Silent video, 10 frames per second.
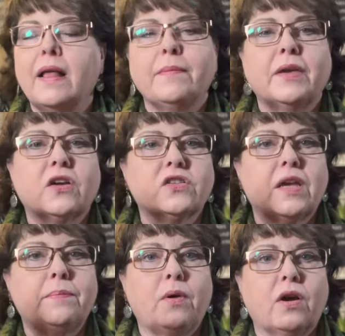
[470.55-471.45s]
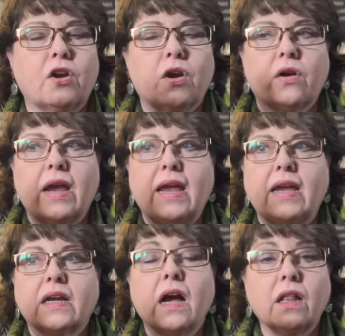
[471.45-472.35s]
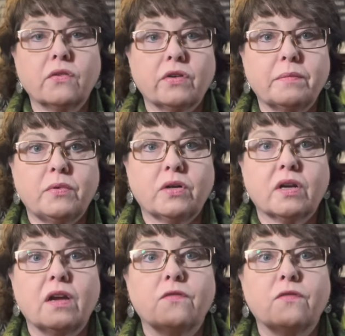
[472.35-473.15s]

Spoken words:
because I bought her a coloring book,